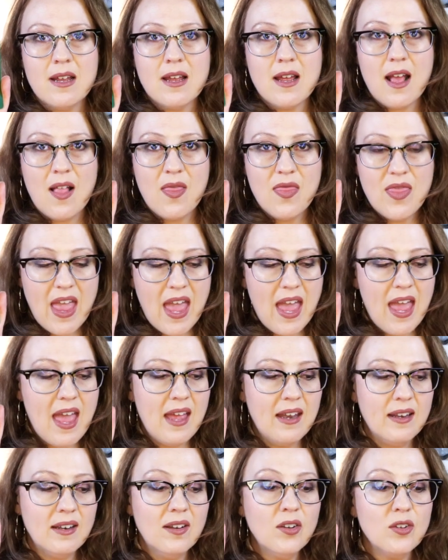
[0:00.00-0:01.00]
And
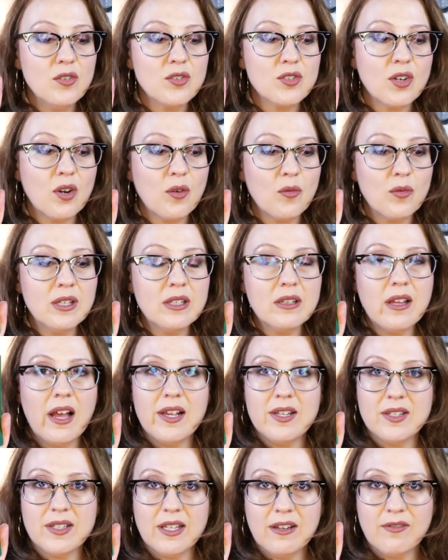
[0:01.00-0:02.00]
then you start
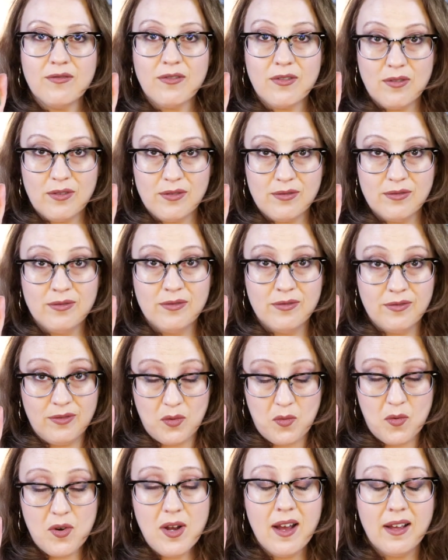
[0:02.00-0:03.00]
realizing, for, for
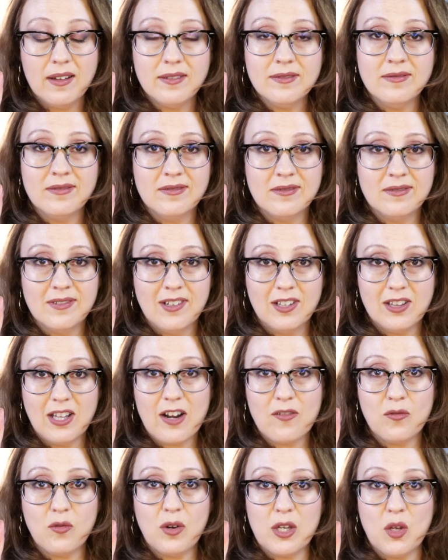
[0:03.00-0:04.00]
one, a lot
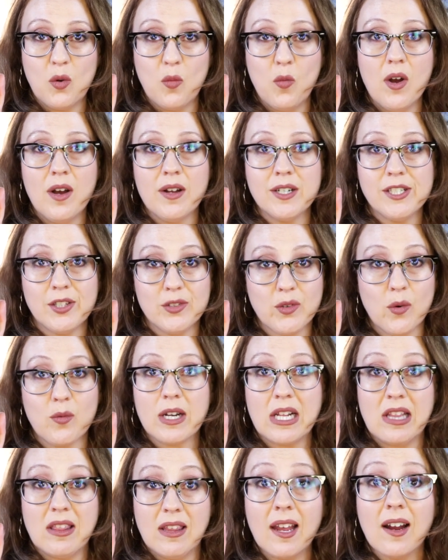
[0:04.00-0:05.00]
of what you want is
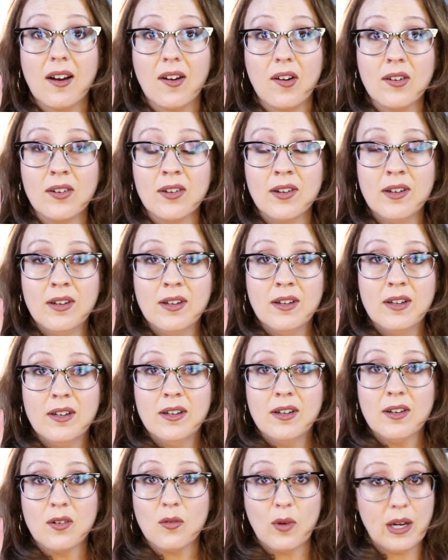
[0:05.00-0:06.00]
already there,
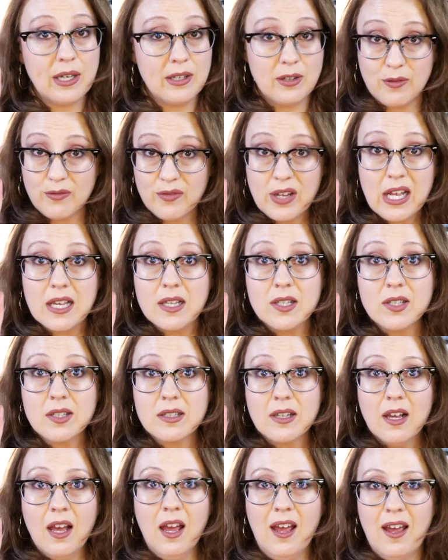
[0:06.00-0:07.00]
right in your face,
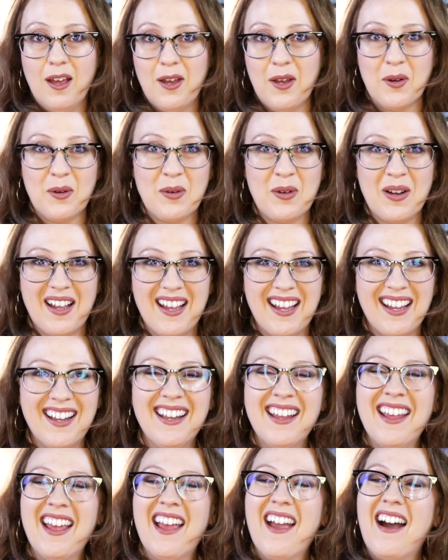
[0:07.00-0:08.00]
right?
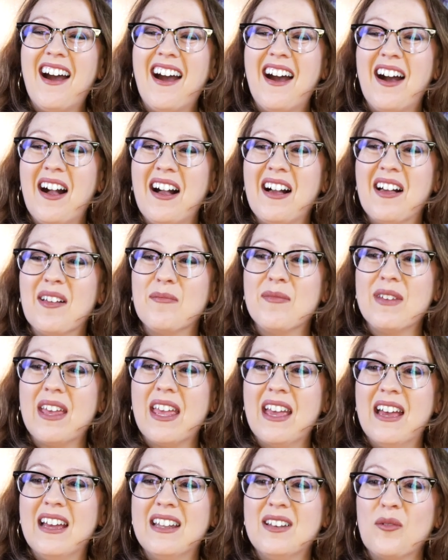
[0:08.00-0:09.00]
Um,
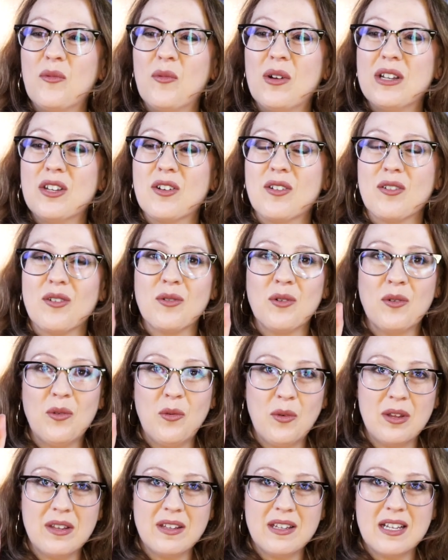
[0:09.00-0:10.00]
and when you're
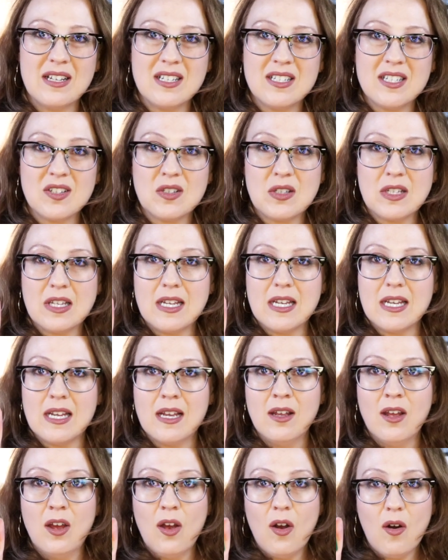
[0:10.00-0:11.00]
willing to
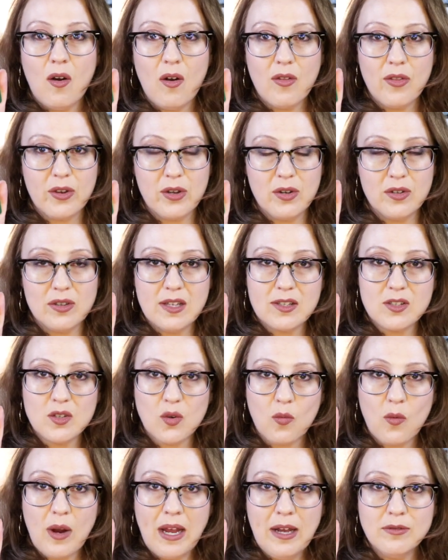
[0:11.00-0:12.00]
see all the good that's
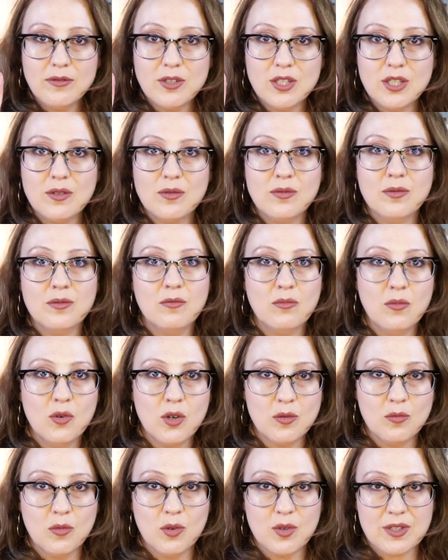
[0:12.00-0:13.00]
around you, more
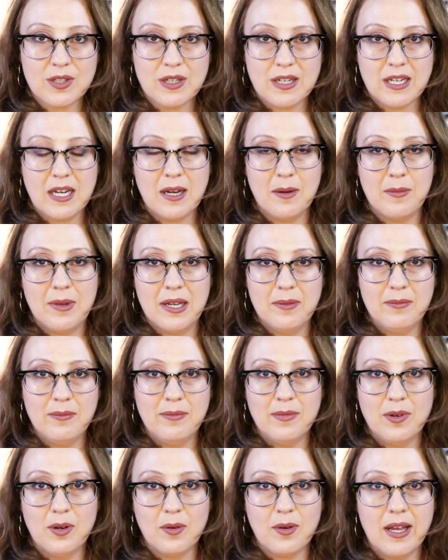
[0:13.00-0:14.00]
and more is going to come in,
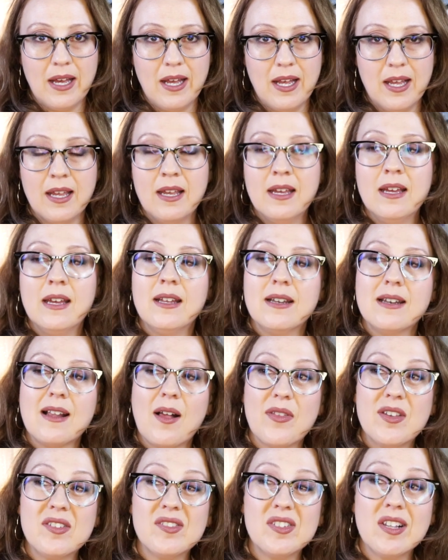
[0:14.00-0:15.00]
okay? Now,
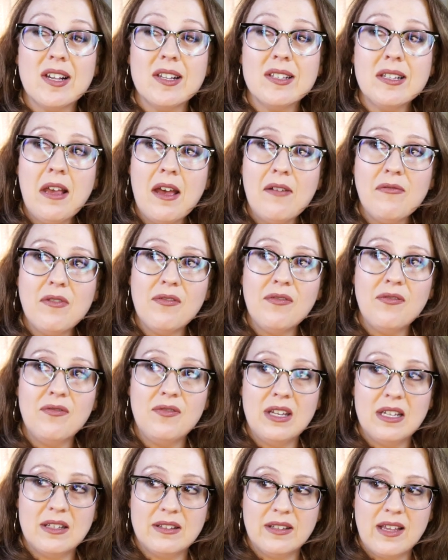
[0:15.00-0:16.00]
this does have a
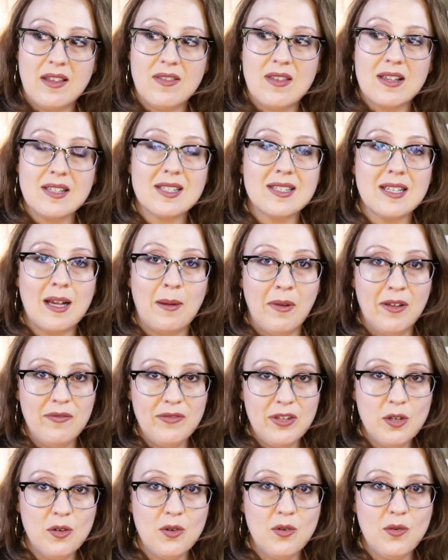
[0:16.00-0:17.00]
feeling that some of
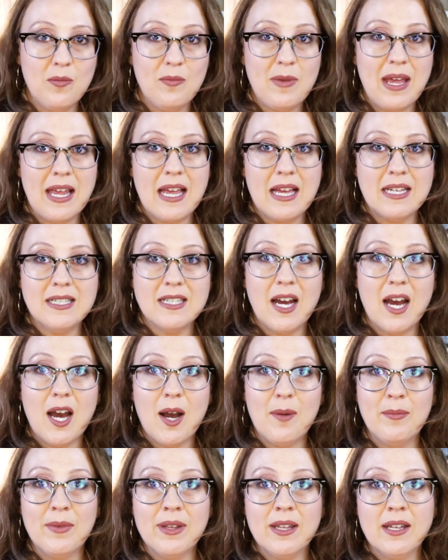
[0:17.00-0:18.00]
you may end
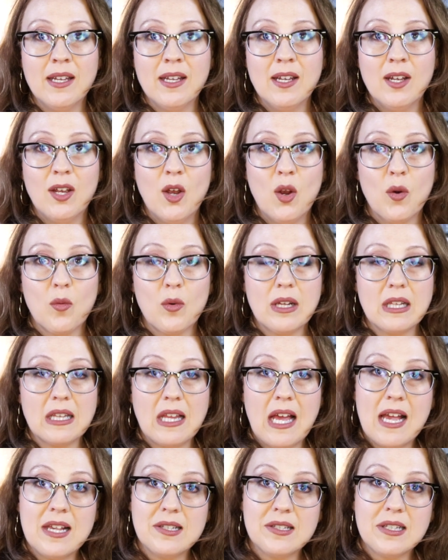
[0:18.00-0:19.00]
up
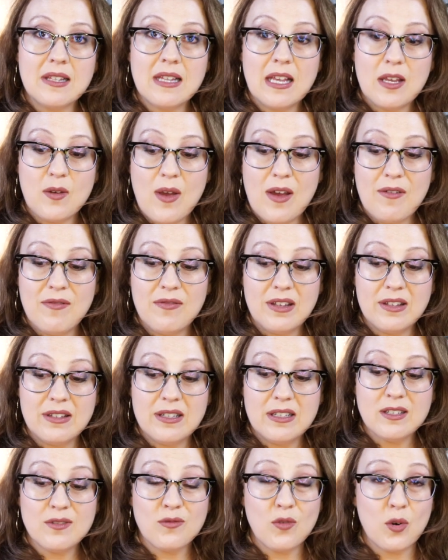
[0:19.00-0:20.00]
realizing that you have
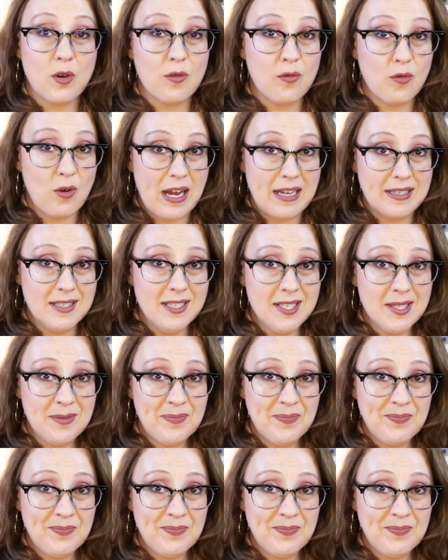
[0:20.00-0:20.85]
feelings for a friend,